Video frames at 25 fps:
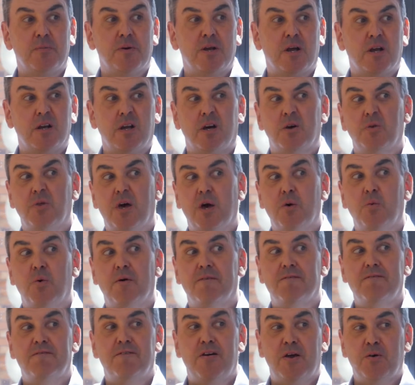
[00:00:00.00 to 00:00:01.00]
and I know they were
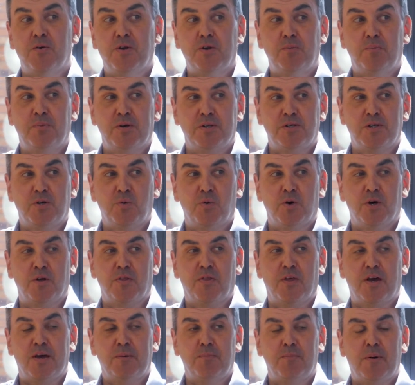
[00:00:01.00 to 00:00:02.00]
very busy, weren't
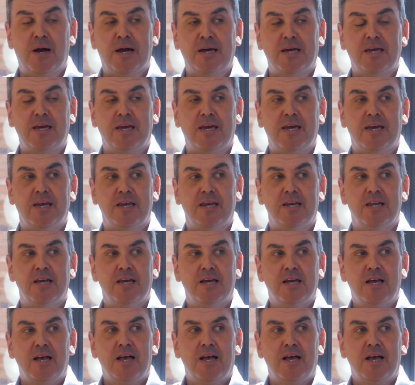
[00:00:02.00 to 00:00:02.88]
they, back in